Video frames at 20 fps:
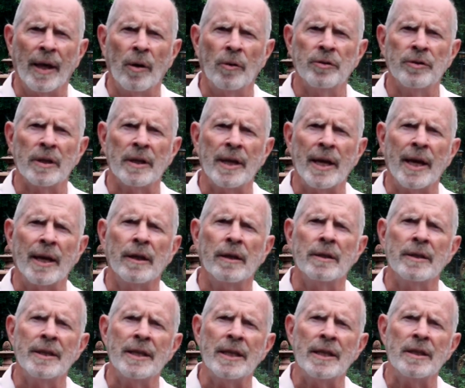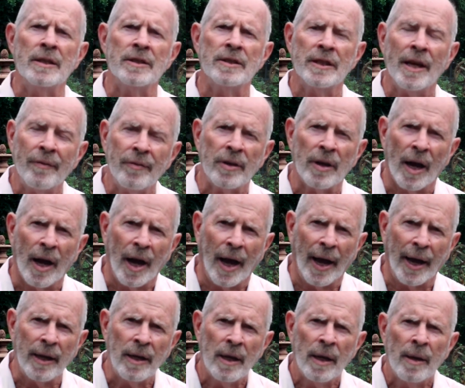That was the Canon
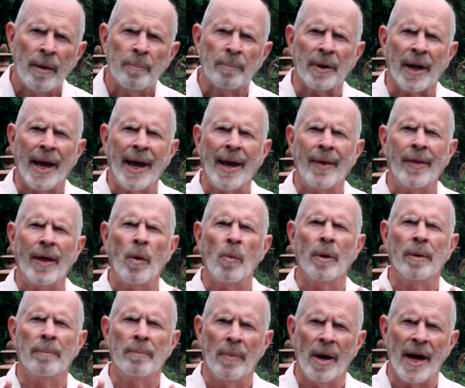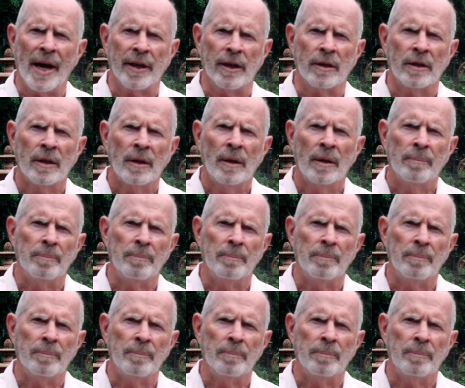T7i, but I had that one modded,